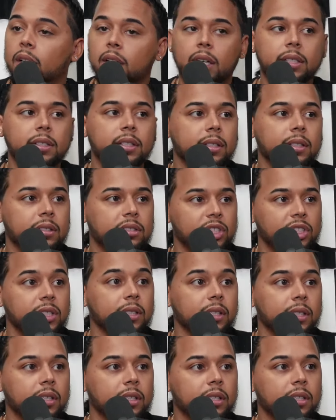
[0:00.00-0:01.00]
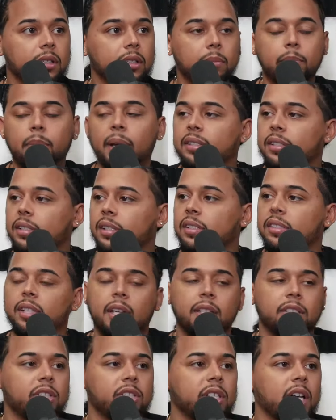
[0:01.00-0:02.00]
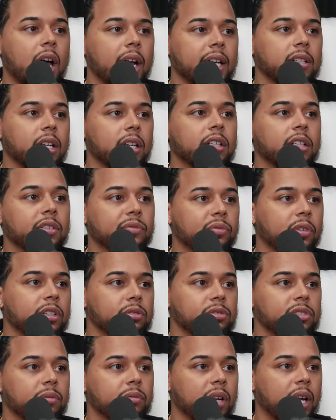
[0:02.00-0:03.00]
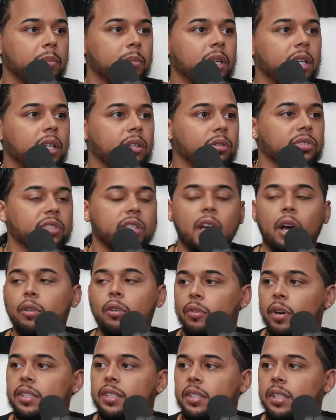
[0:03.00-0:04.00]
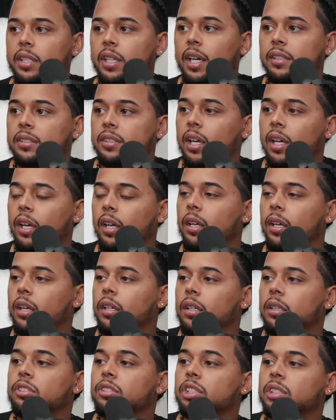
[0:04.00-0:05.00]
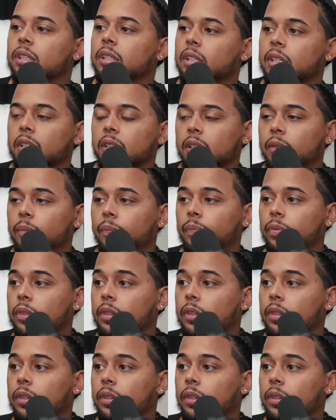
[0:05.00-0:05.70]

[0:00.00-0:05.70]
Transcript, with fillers: And de she deleted it, basically saying Yachty's not a good friend. You see what I mean? You see how crazy he gets? She deleted it.